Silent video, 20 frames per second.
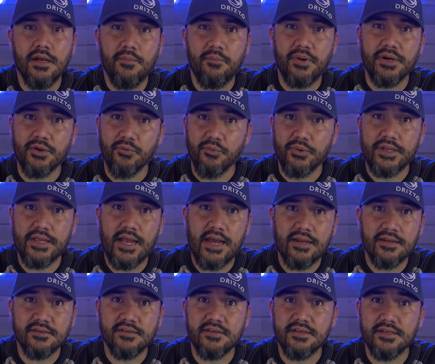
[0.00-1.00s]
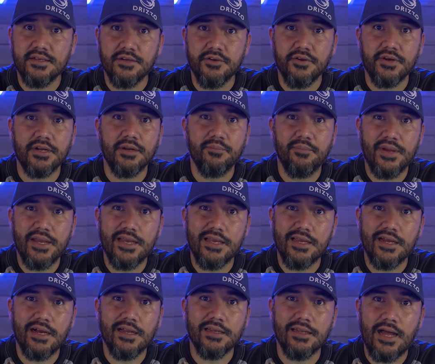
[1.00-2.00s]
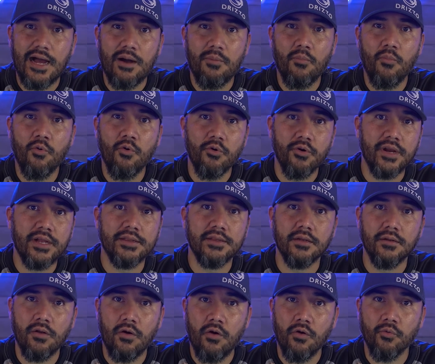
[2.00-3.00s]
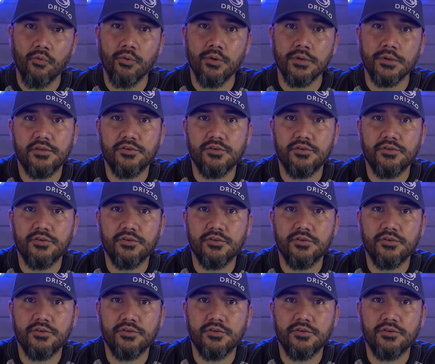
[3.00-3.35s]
but in reality, you're going to pay a lot more in the long run.